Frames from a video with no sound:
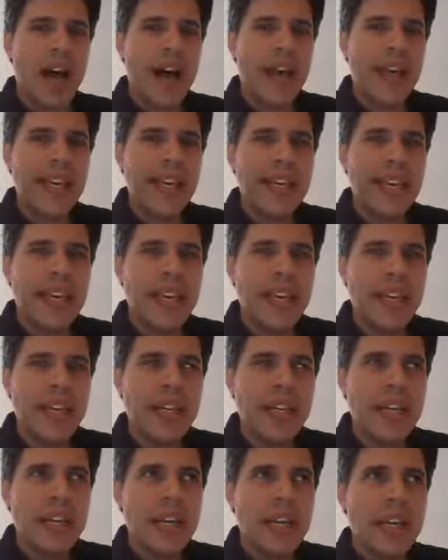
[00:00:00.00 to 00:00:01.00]

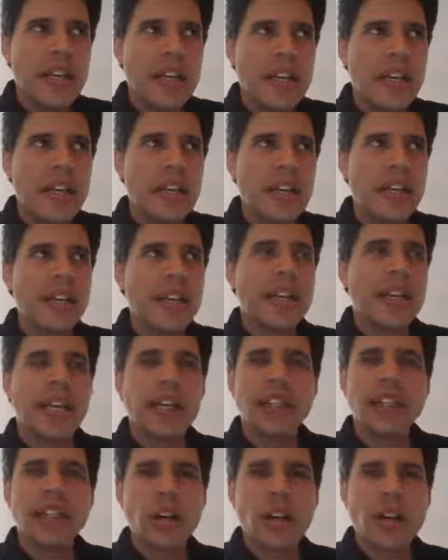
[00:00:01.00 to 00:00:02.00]
He
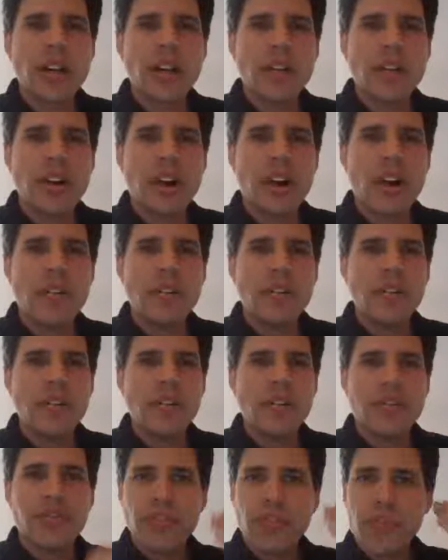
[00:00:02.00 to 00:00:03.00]
can learn
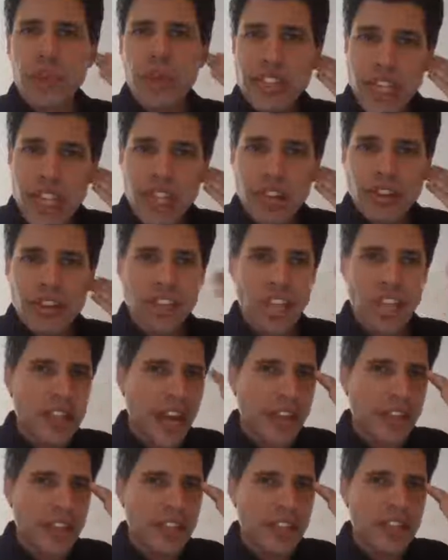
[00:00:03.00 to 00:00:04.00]
through his ears and
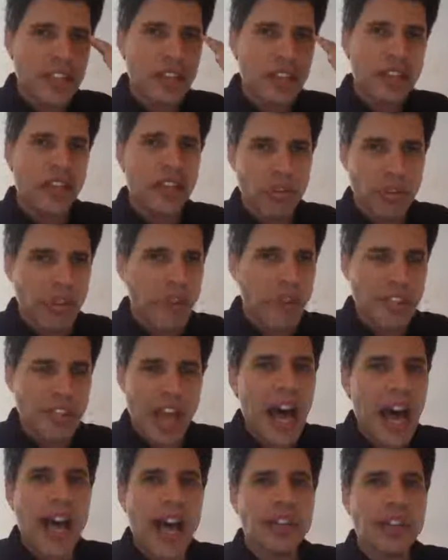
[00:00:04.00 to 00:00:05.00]
not necessarily through his
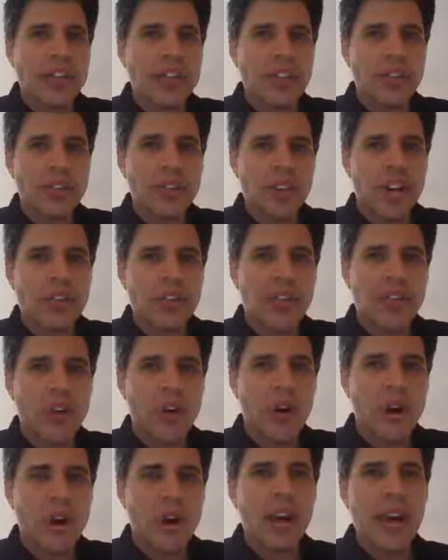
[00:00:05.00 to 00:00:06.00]
eyes. So
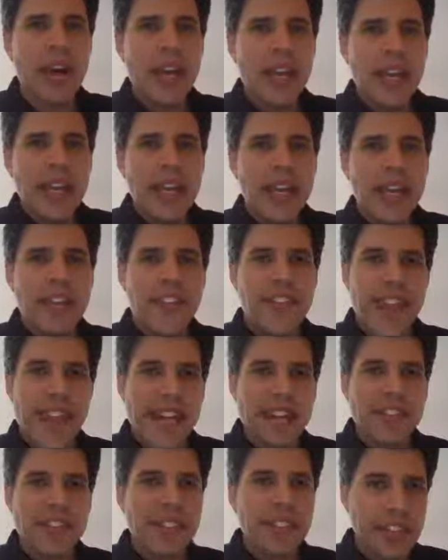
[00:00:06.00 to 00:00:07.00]
therefore, if he
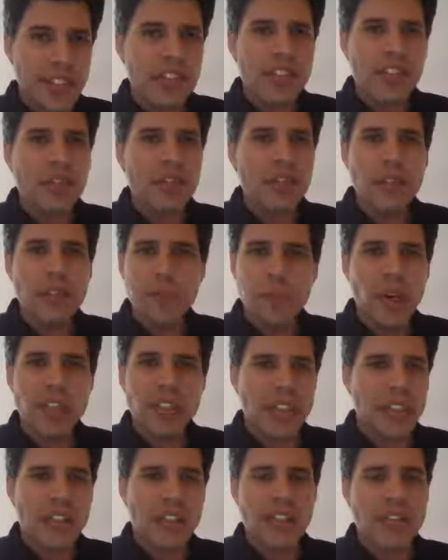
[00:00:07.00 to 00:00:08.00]
has to listen to his
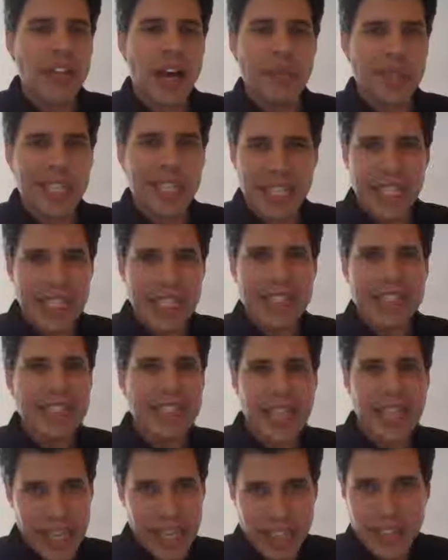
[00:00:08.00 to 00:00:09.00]
books, it does not mean he is
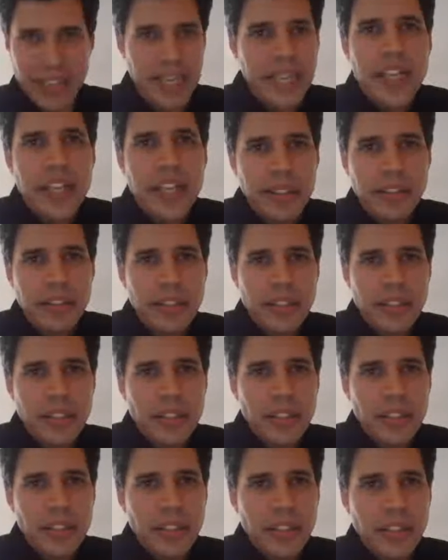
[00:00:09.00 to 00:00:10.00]
lazy,
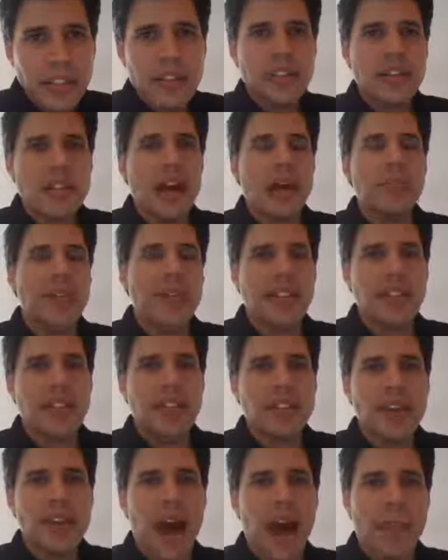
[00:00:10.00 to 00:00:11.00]
does not mean he
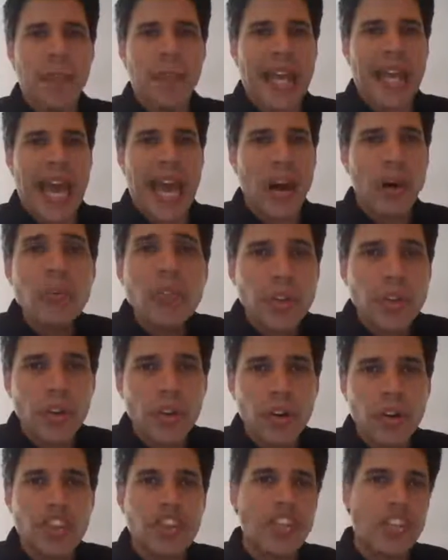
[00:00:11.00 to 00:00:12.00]
is copping out
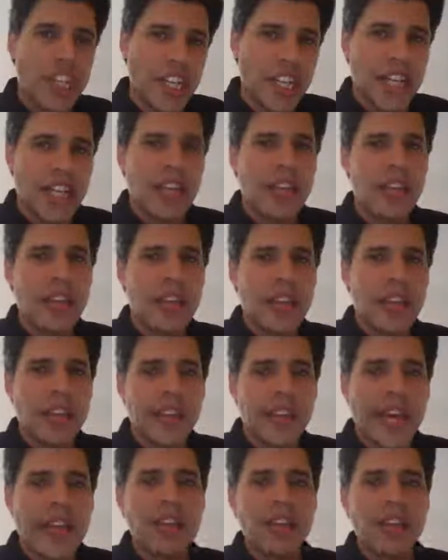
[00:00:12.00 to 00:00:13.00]
or cheating.
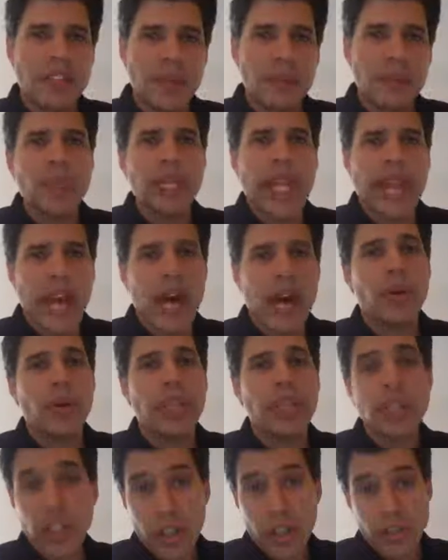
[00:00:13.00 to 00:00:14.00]
That is simply how he
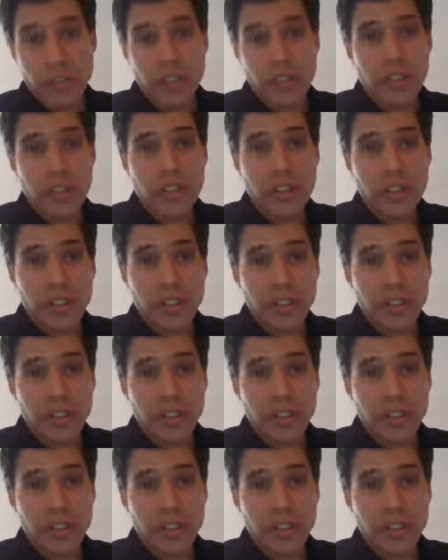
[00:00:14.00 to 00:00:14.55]
learns.